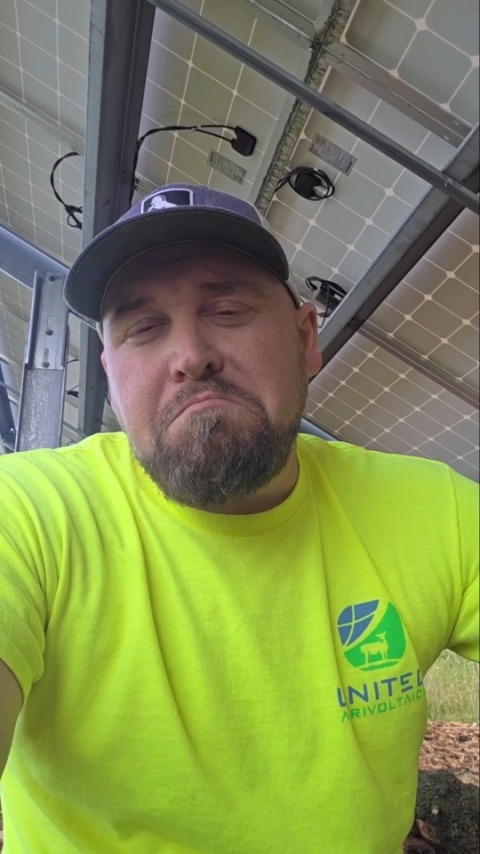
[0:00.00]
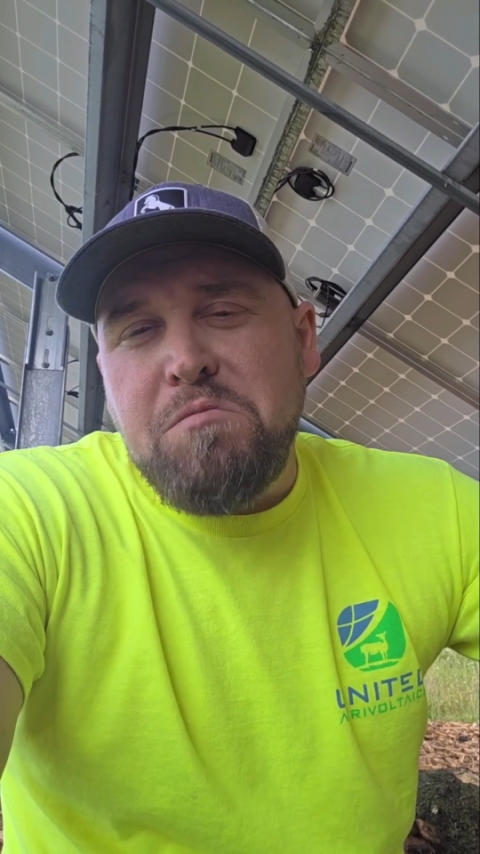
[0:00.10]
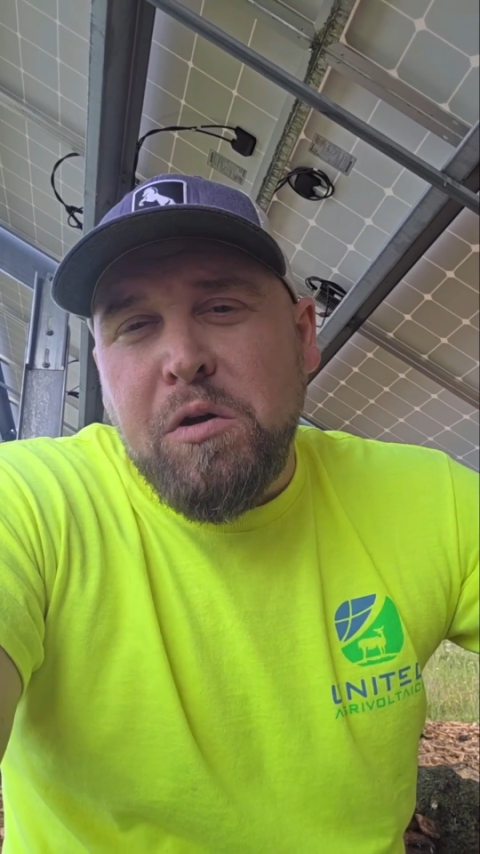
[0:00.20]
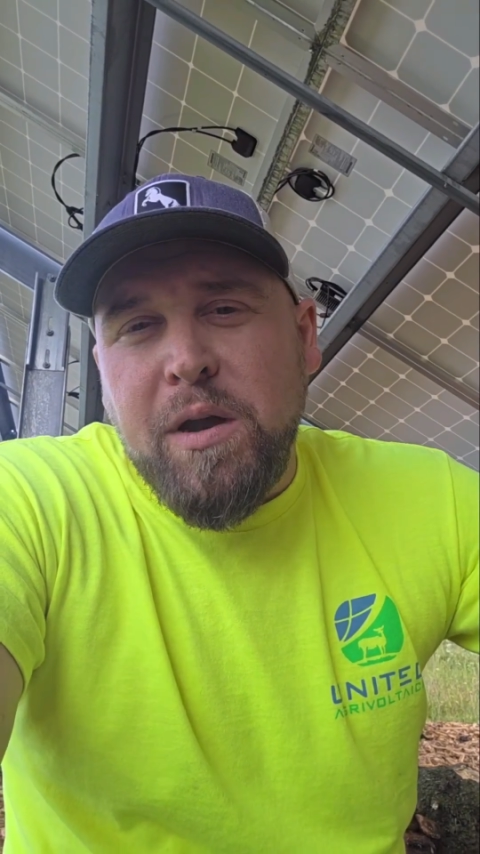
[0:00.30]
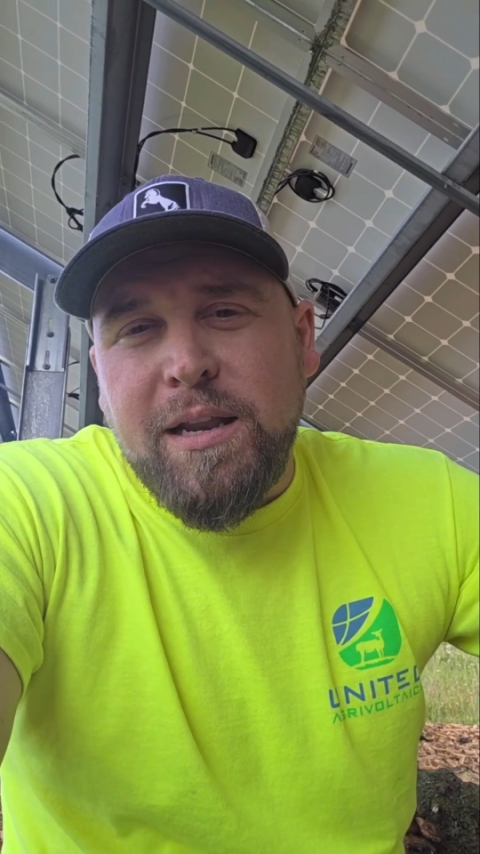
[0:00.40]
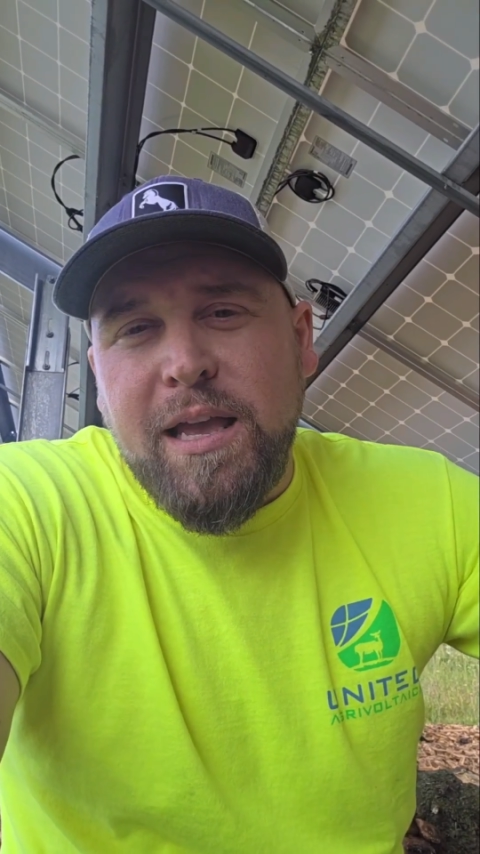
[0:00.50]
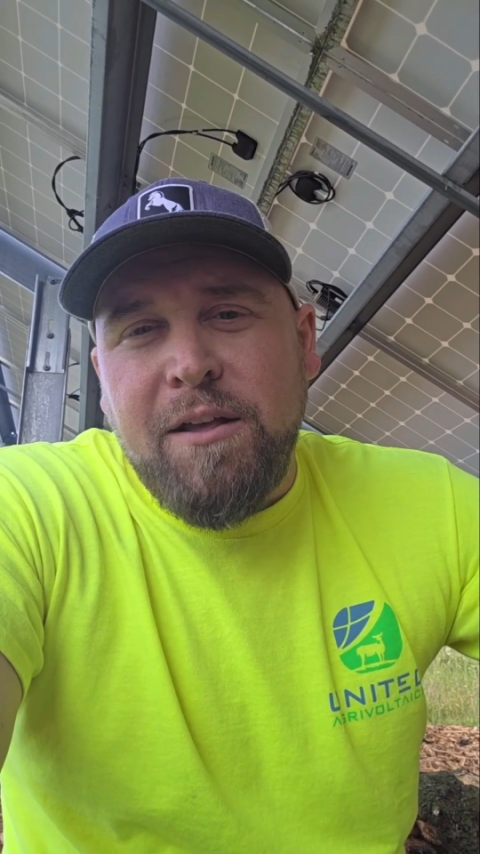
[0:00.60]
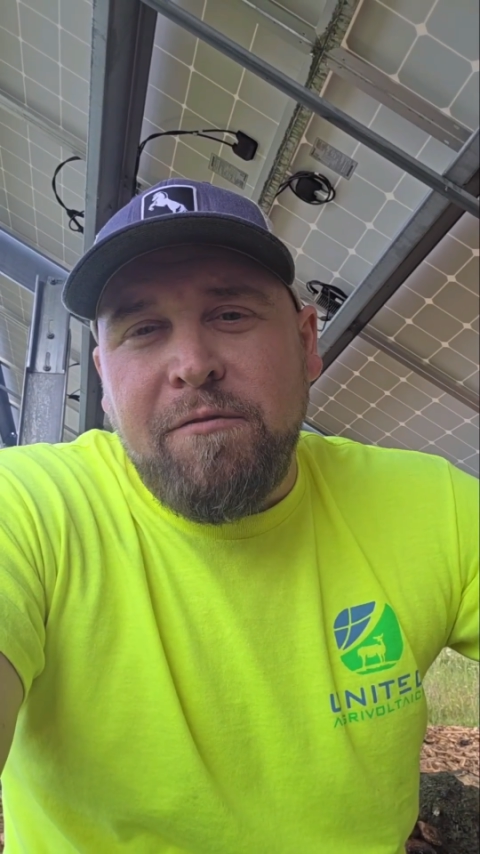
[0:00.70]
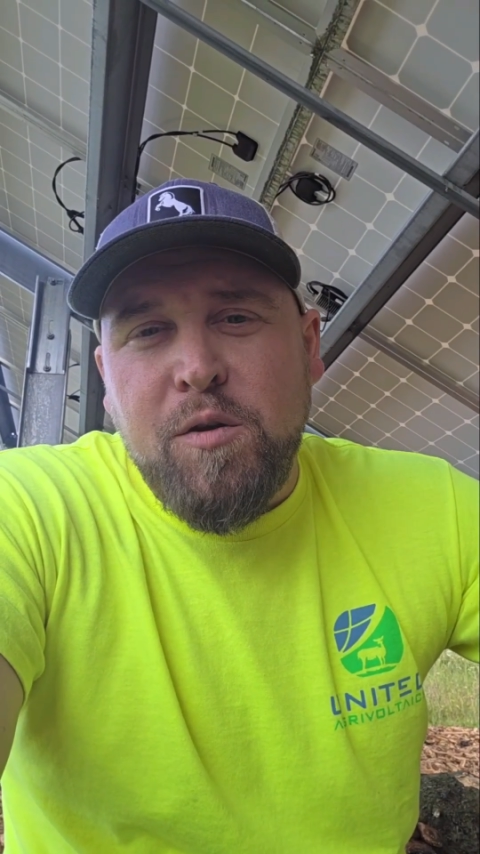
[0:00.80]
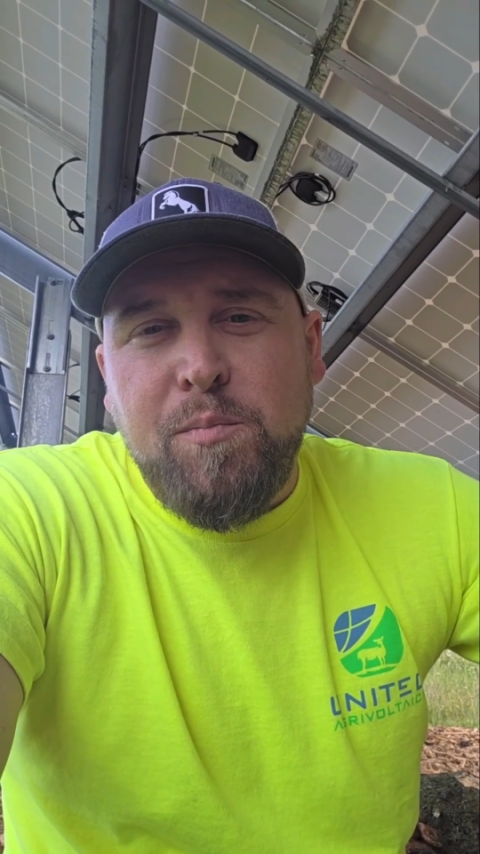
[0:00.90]
you can
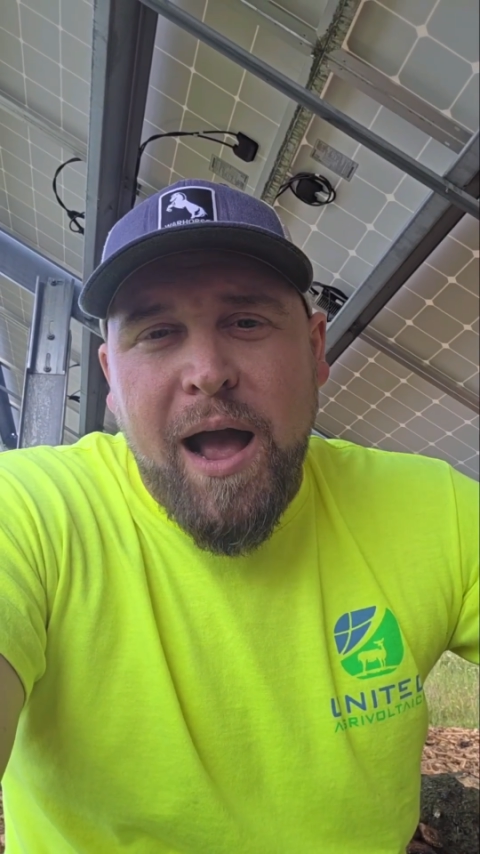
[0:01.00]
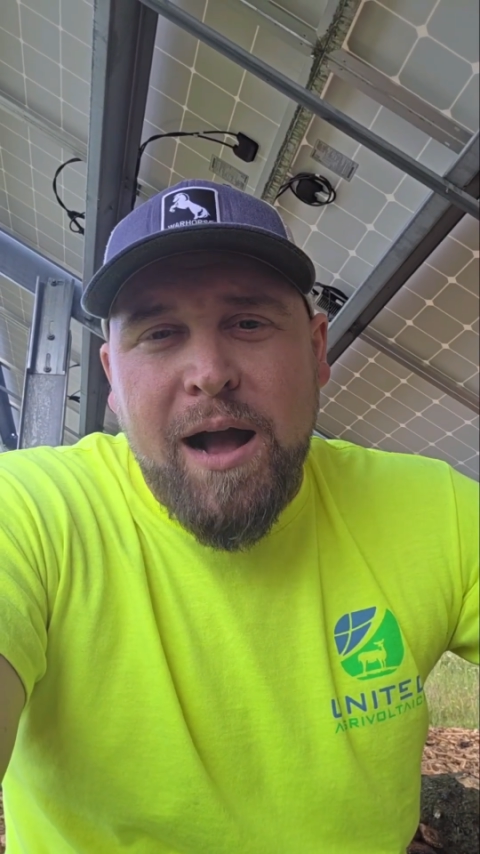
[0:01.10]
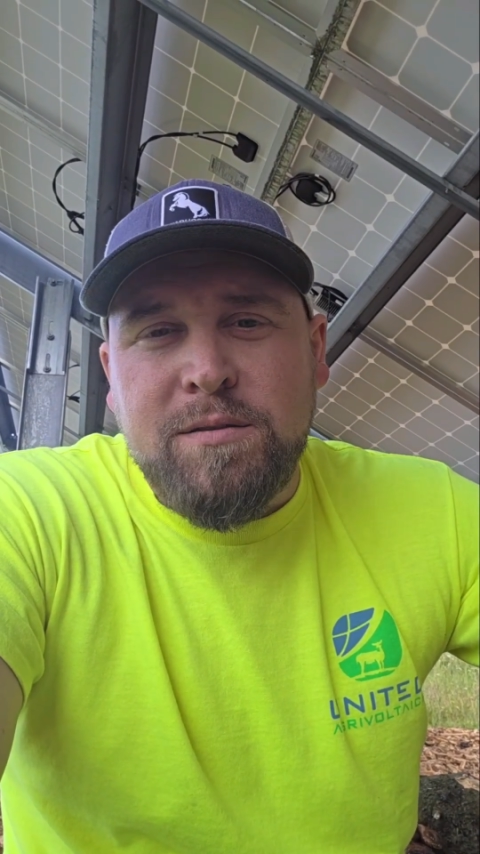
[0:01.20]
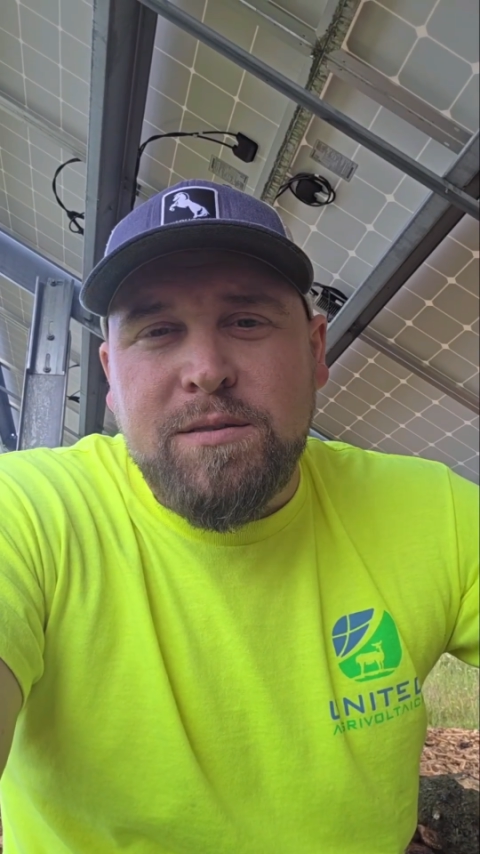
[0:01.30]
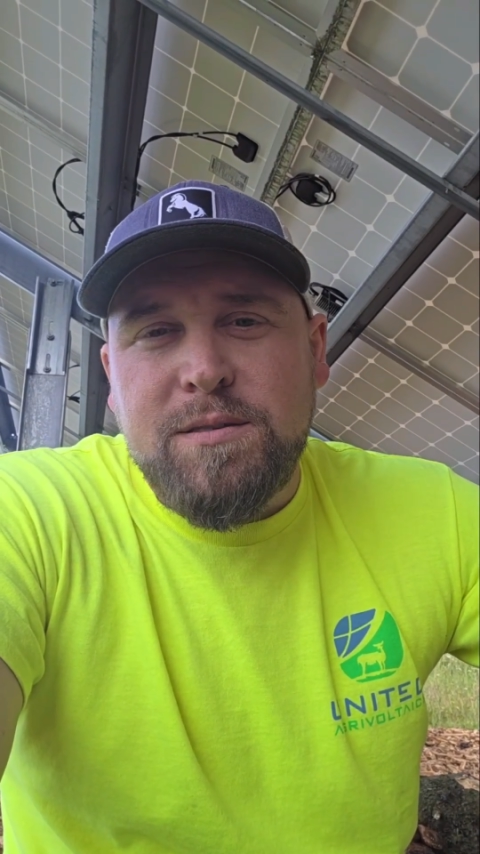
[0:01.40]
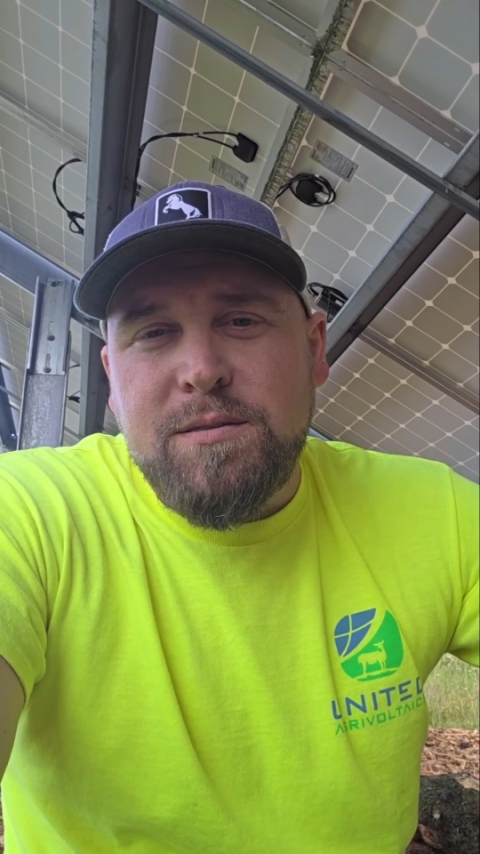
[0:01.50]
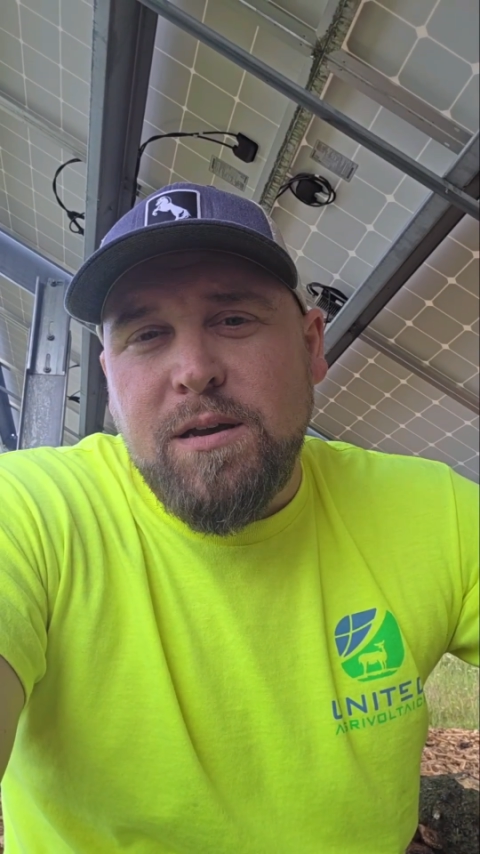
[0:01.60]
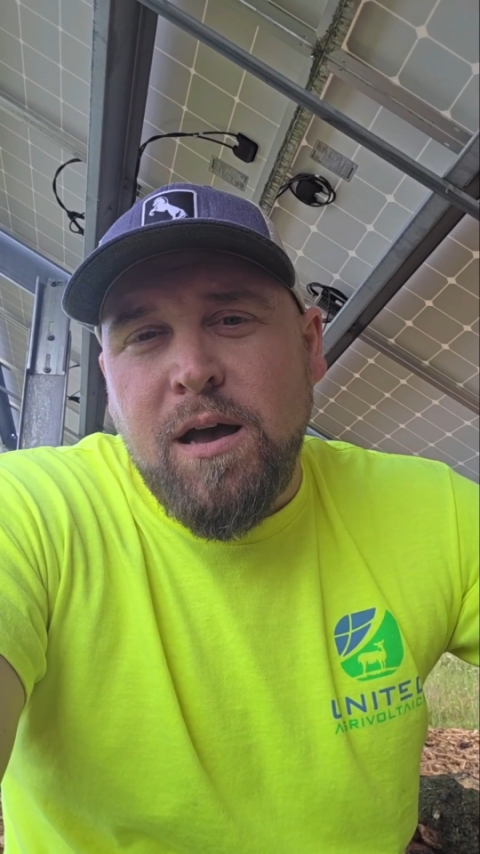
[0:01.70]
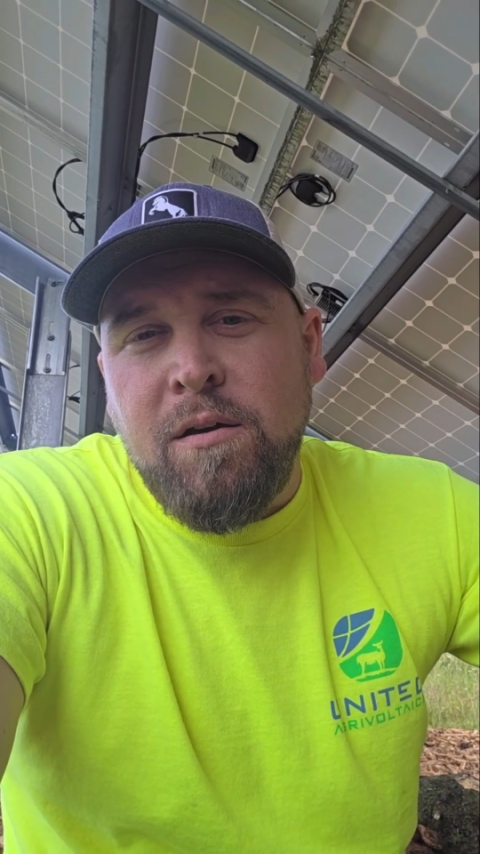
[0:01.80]
get a few pounds